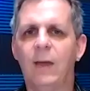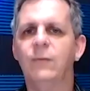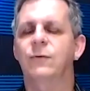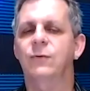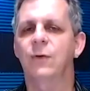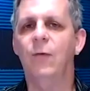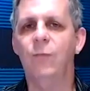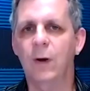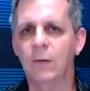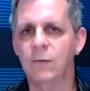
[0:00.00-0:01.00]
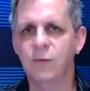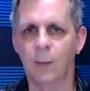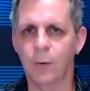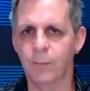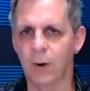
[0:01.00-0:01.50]
master software in
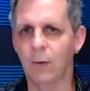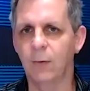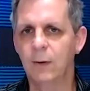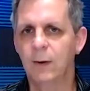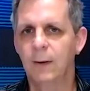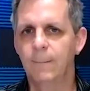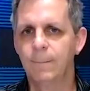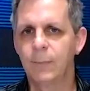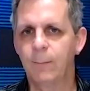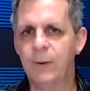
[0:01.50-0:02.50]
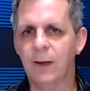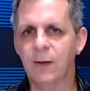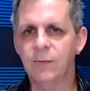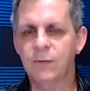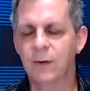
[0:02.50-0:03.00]
Storyboard Pro,
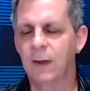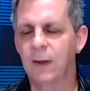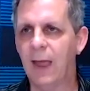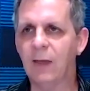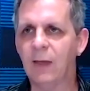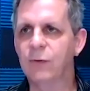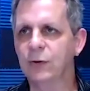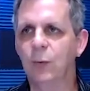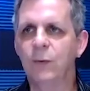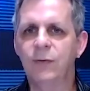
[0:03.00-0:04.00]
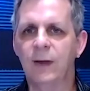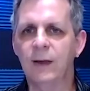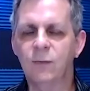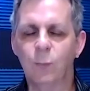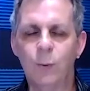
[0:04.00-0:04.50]
because as they're doing
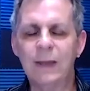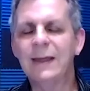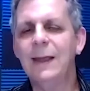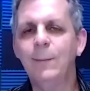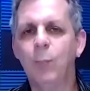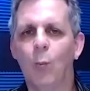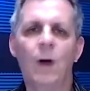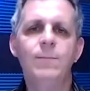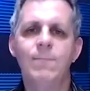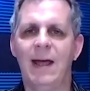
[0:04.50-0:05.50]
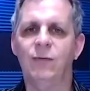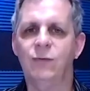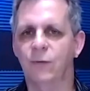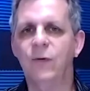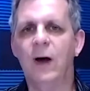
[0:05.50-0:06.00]
things, we can keep one
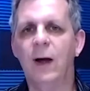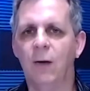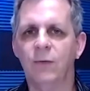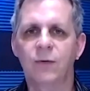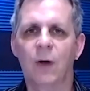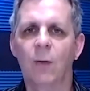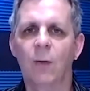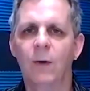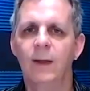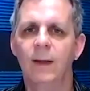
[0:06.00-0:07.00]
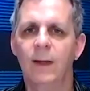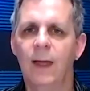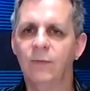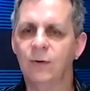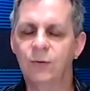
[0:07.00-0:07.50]
master file. So
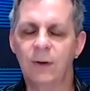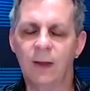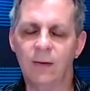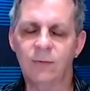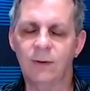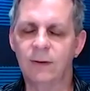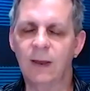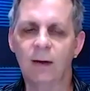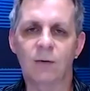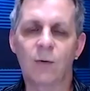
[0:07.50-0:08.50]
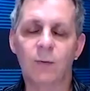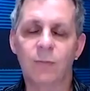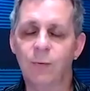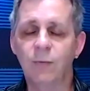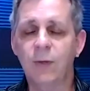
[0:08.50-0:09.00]
as a as an editor
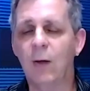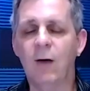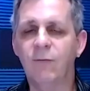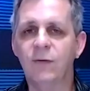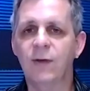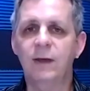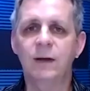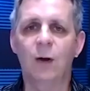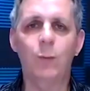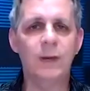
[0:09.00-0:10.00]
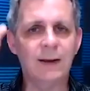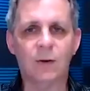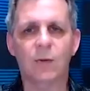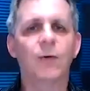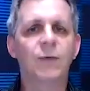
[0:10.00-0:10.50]
going through, they'll often say, you know, we
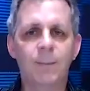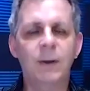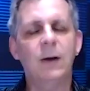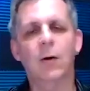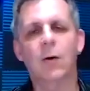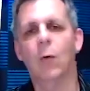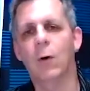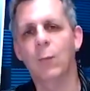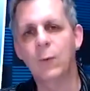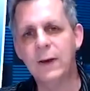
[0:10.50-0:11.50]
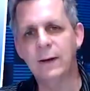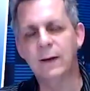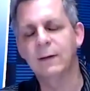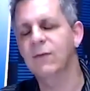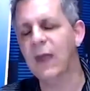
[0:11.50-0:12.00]
need a close up here, or we
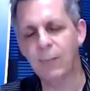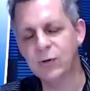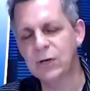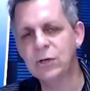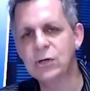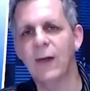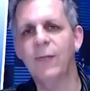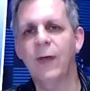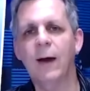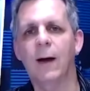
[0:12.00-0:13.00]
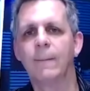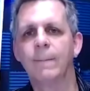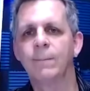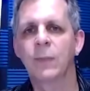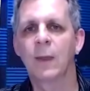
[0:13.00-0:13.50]
need establishing shot there